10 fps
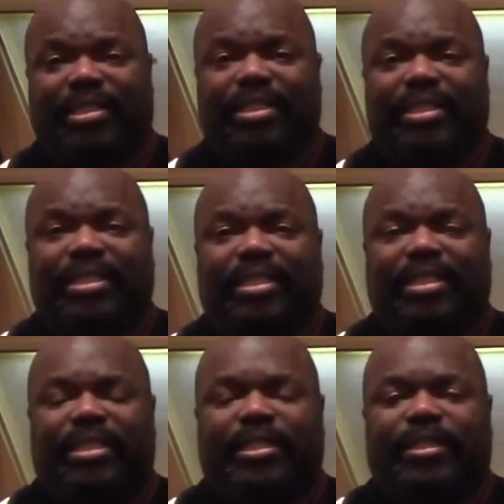
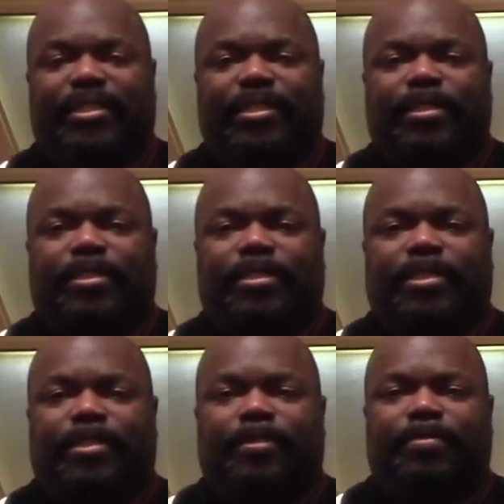
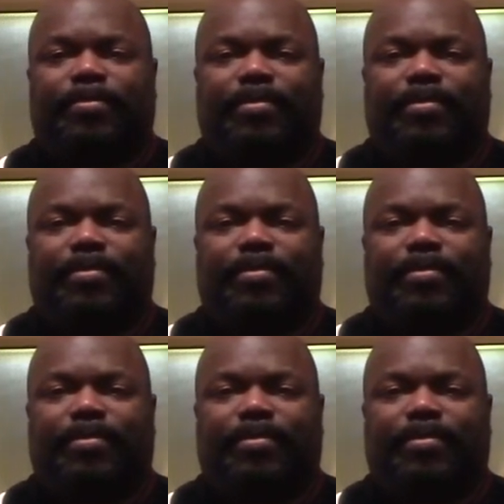No one is speaking in this clip.